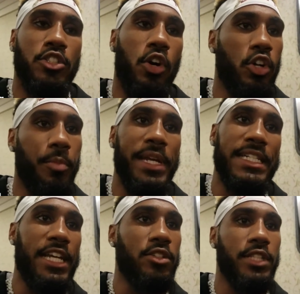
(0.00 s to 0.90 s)
So it all
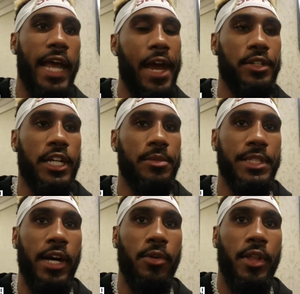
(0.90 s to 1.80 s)
depends, like you said, how he
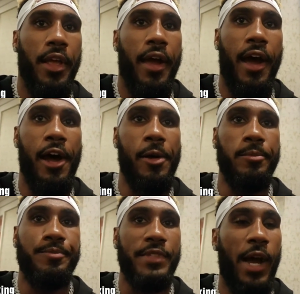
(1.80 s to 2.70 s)
comes out.
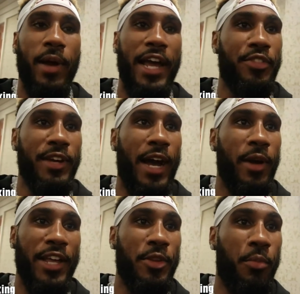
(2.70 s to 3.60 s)
I would
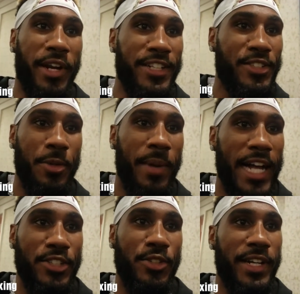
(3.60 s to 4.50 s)
have to bring it to the
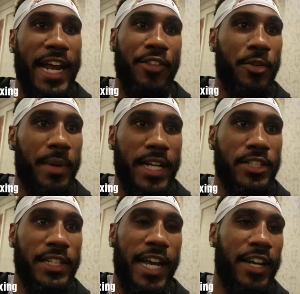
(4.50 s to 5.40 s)
boxer, and I have to box
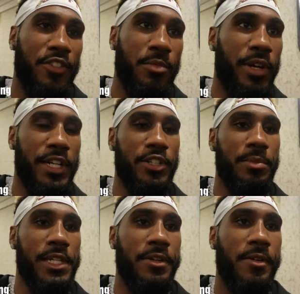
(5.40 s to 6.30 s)
the guy if he brings it to
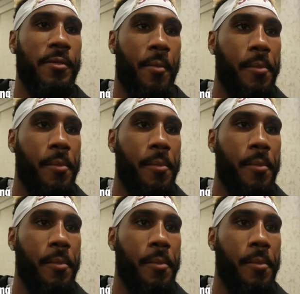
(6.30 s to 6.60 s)
me.